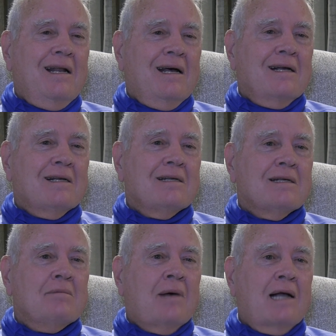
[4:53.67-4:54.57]

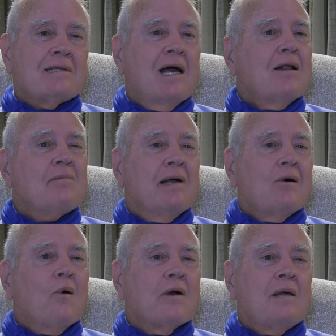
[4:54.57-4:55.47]
it might sound a little bit
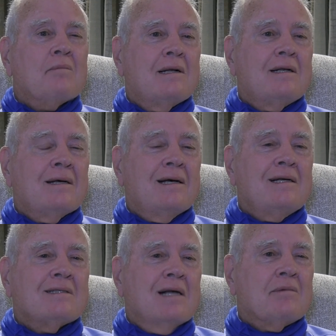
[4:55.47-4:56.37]
corny, but
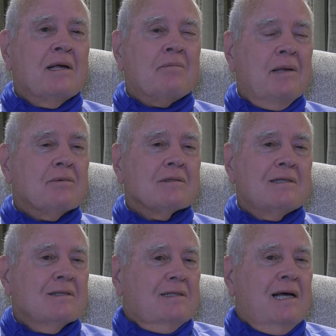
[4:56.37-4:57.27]
it's something people
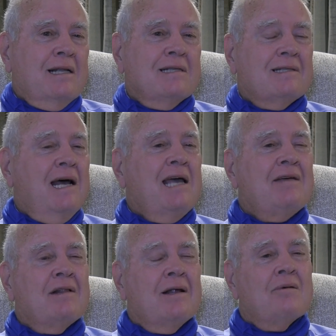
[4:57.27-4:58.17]
still say to this day,
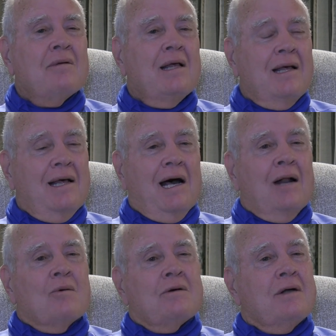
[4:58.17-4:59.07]
even though I
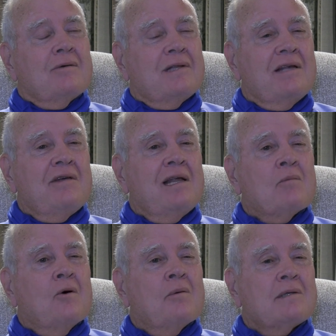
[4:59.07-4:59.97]
don't do it on TV
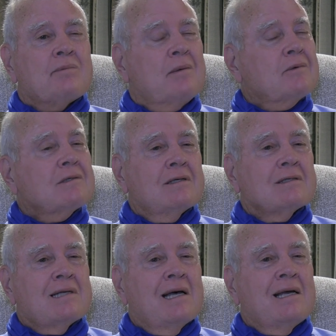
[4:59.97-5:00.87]
anymore, but people
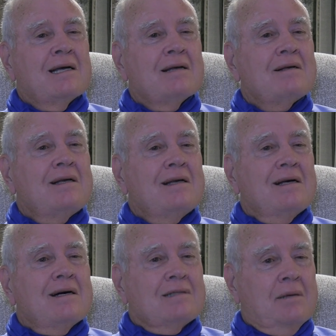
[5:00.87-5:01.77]
still say,
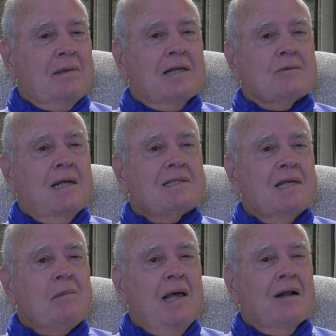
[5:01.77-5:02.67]
sometimes when they
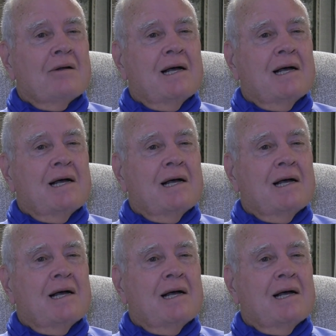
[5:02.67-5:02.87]
see me, Hello